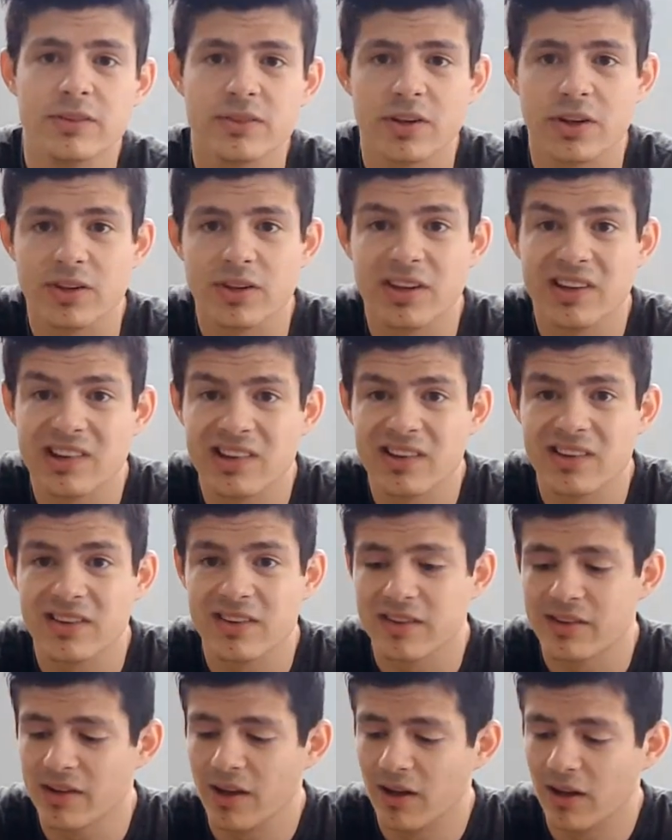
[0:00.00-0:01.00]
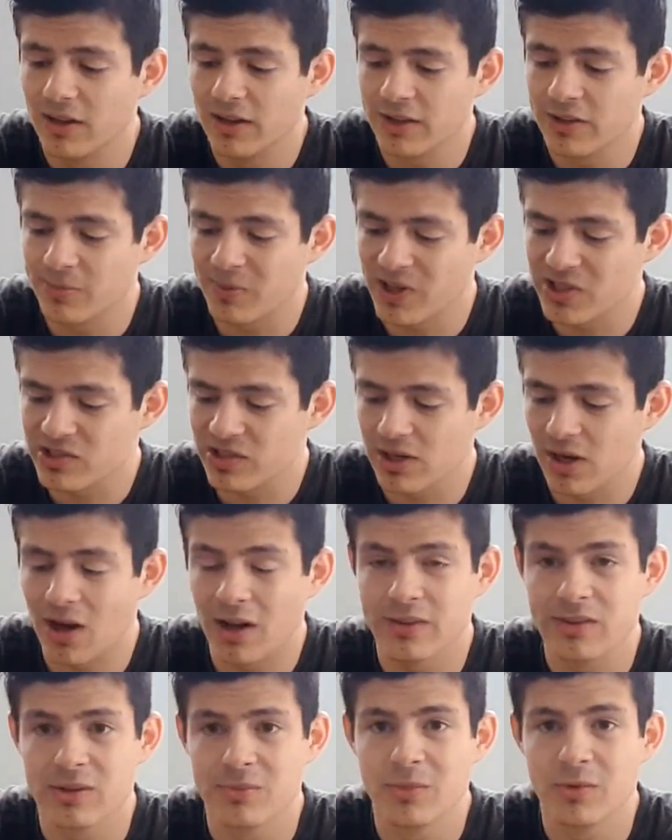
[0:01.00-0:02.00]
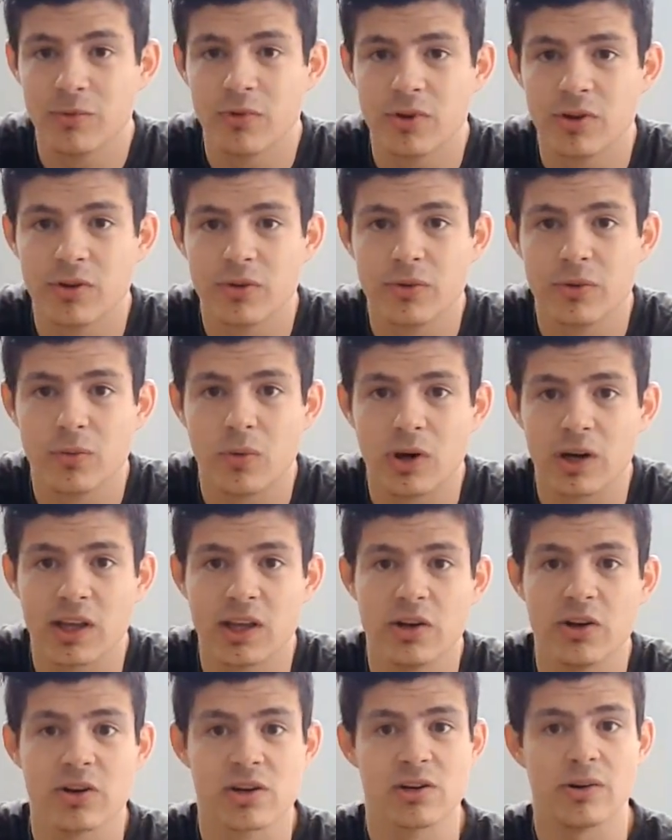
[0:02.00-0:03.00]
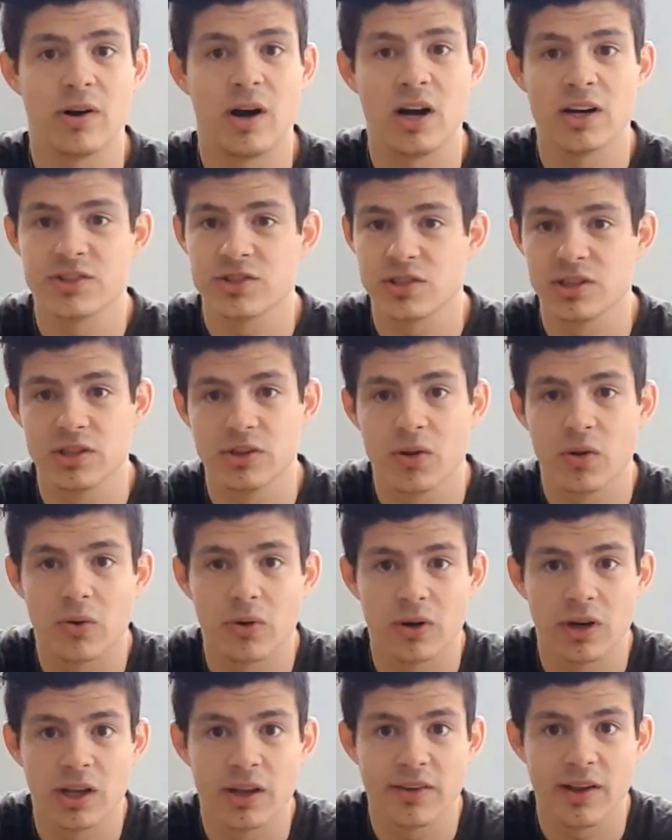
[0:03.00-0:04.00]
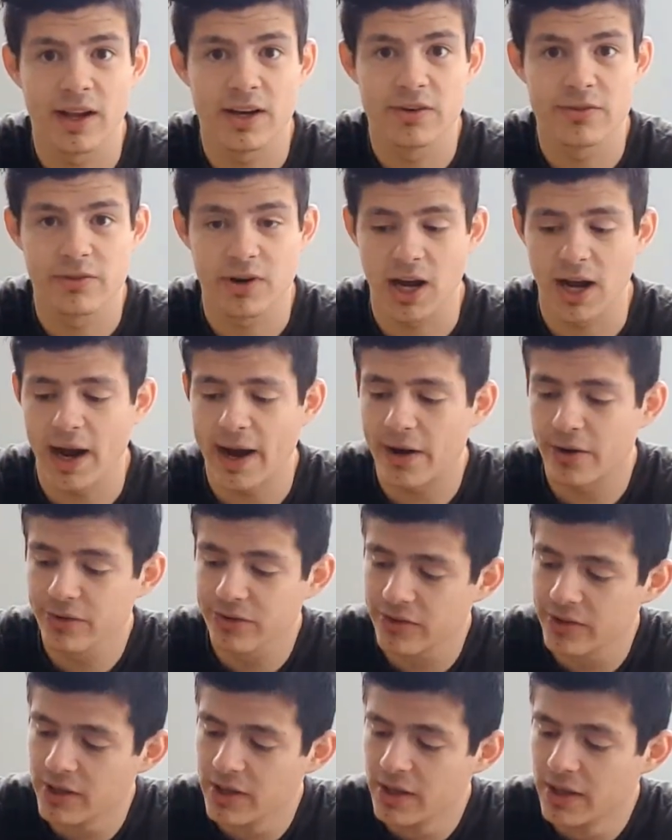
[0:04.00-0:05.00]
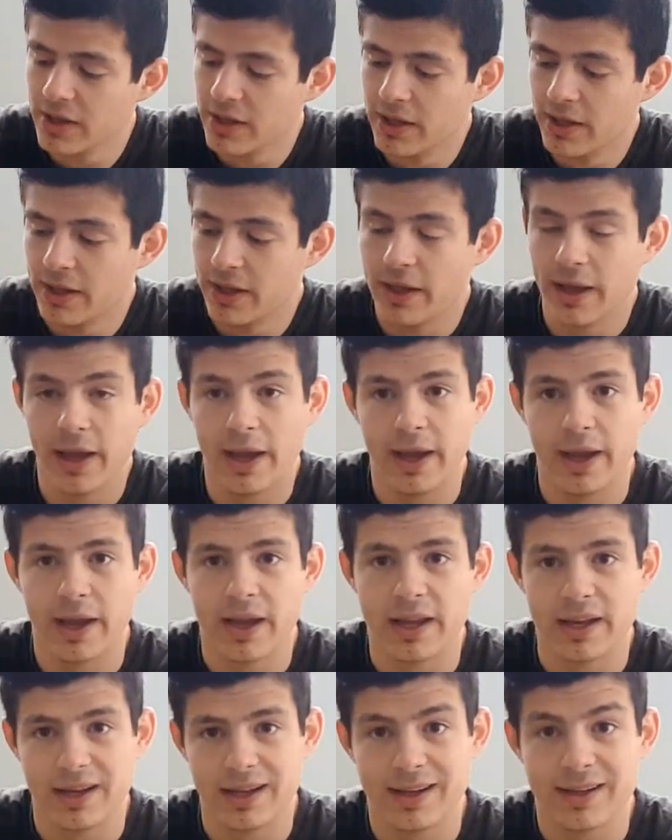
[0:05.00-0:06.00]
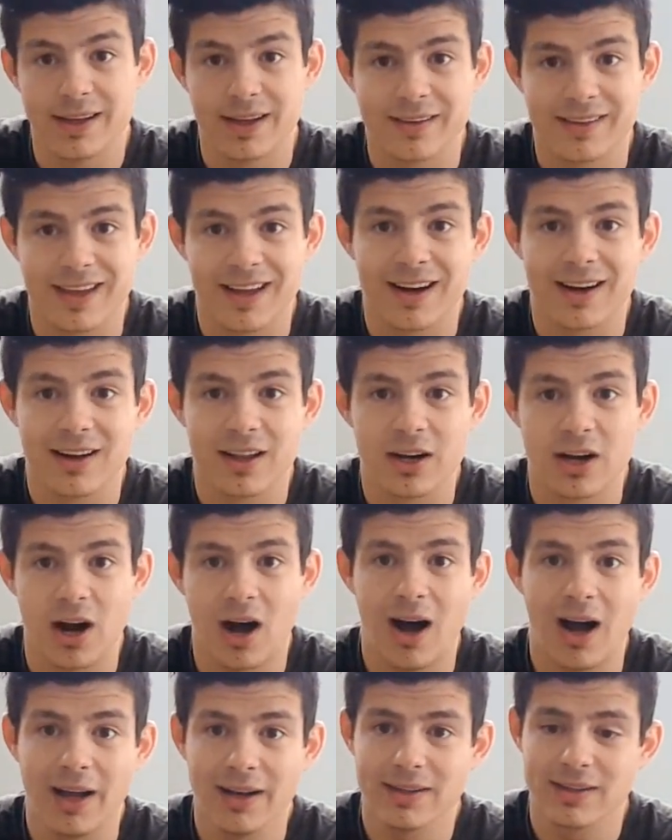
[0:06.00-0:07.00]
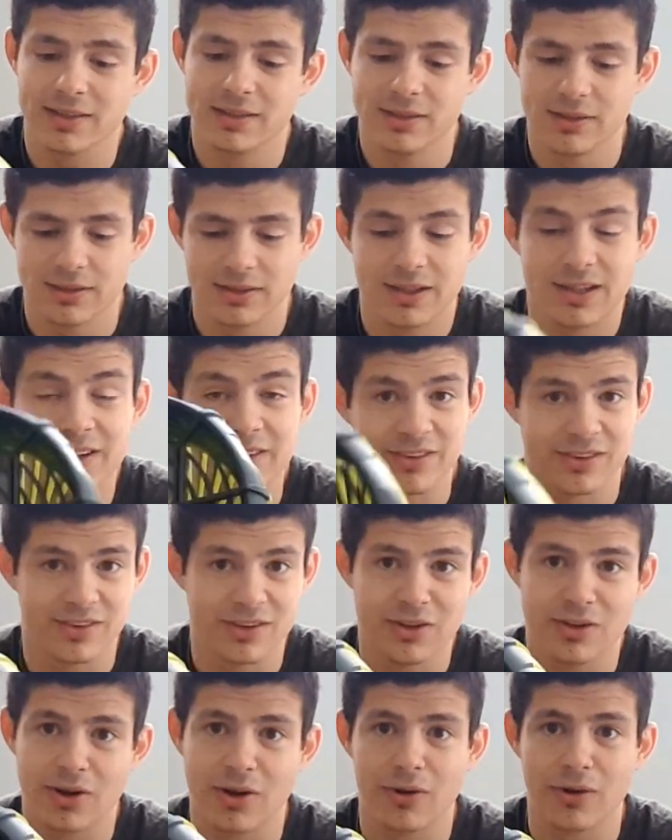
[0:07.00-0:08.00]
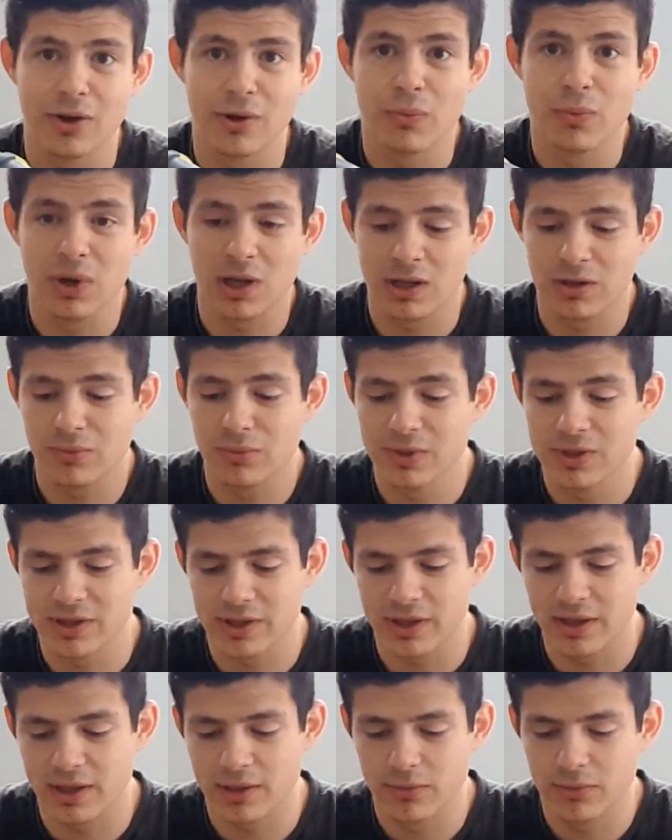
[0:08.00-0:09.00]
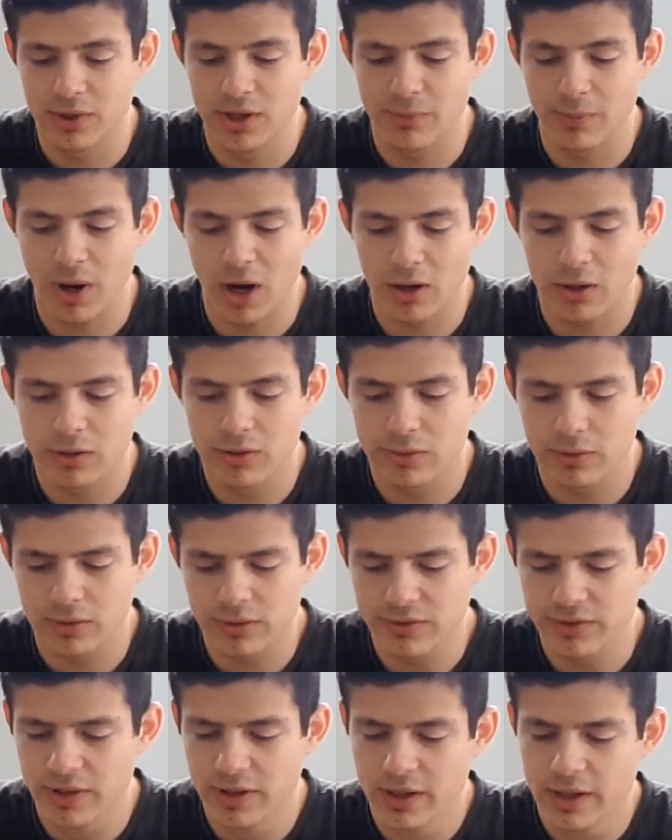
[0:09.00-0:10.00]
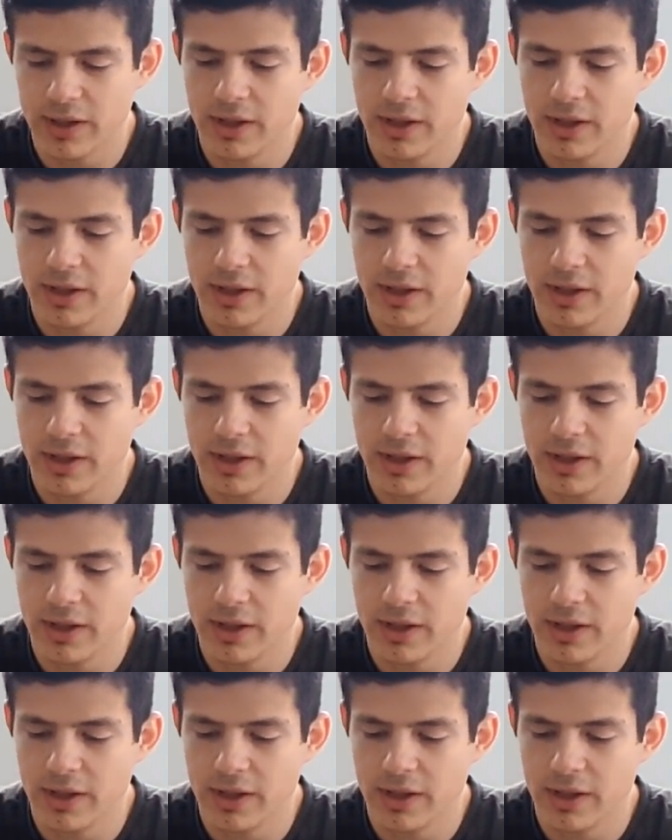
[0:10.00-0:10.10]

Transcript: So this is especially awesome if you're doing work in your garage and or inside your house. And it does get a little hot, as you know it will with, uh, with the power tools.